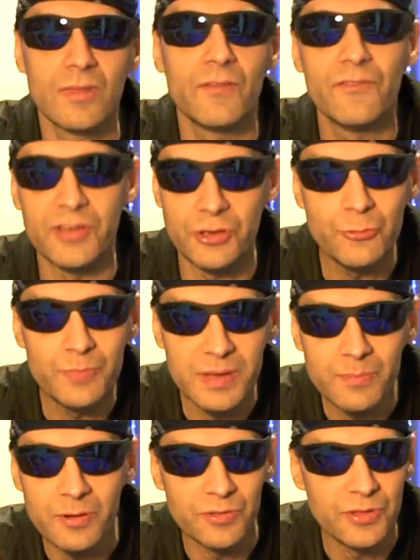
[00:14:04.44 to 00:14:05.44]
For you
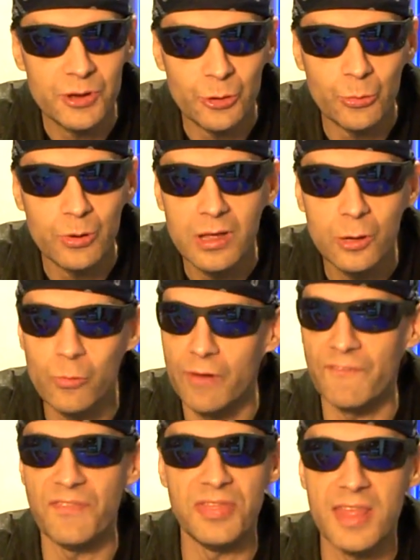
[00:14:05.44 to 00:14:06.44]
people new who
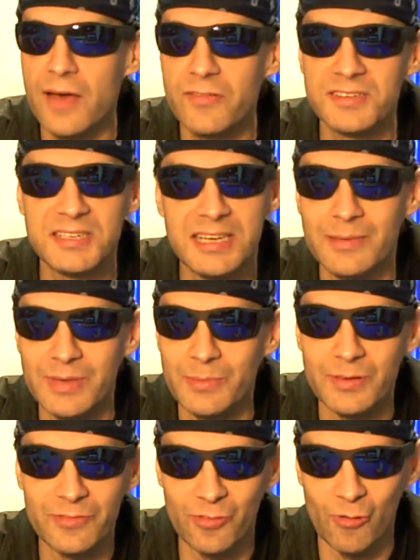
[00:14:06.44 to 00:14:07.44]
have never seen me
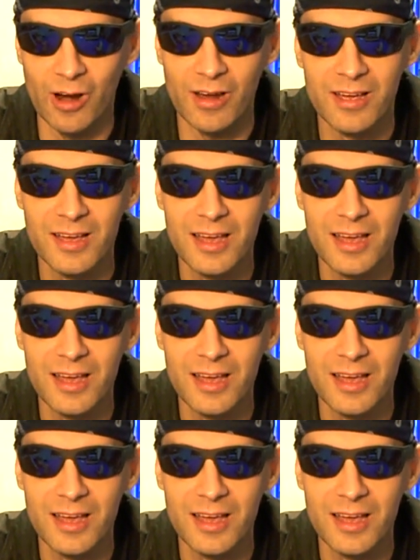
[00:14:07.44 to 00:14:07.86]
before,